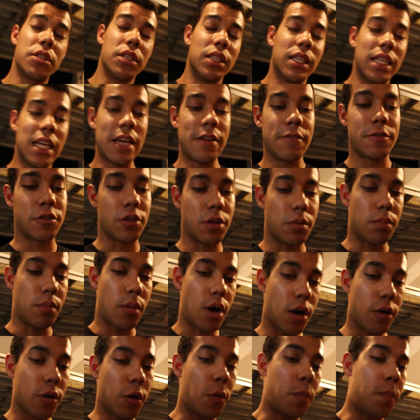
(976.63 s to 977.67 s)
to leave
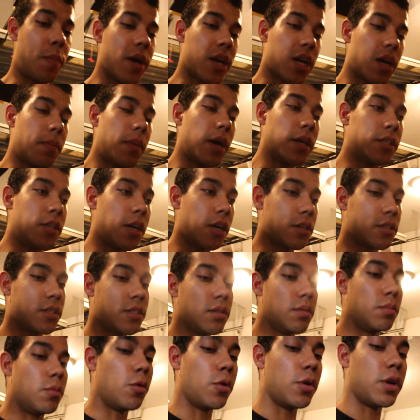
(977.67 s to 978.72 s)
tomorrow, pick up my tux in
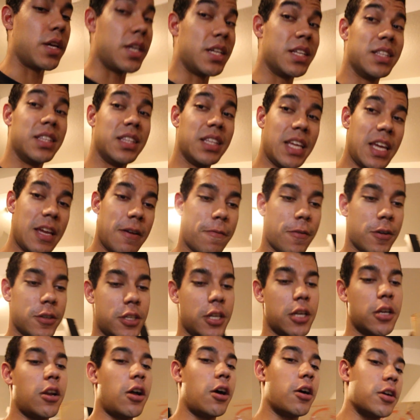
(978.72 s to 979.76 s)
the morning, leave for
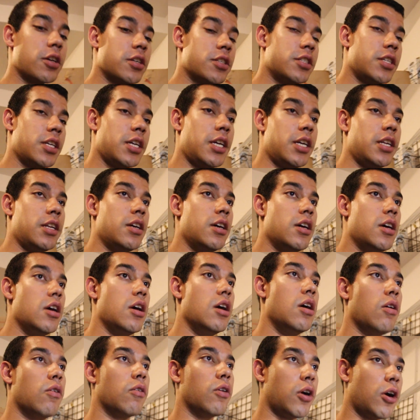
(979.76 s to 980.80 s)
St. Augustine,
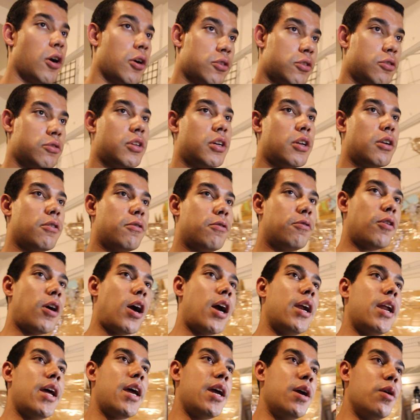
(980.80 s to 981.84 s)
rehearsal dinner
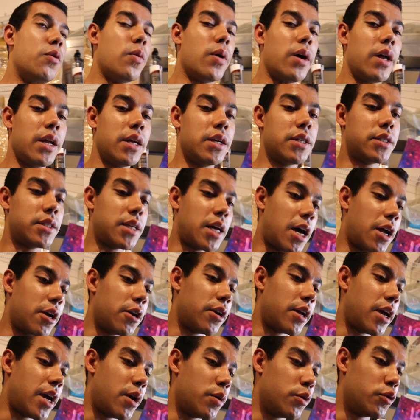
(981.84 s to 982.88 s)
Friday, wedding
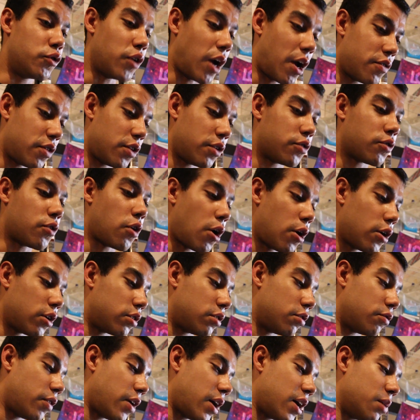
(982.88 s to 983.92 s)
Saturday, drive this car to
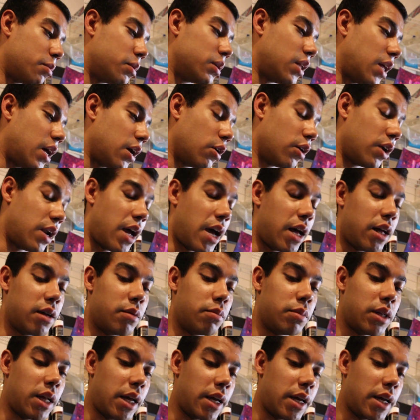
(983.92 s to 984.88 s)
Savannah, but like, or to Helen, but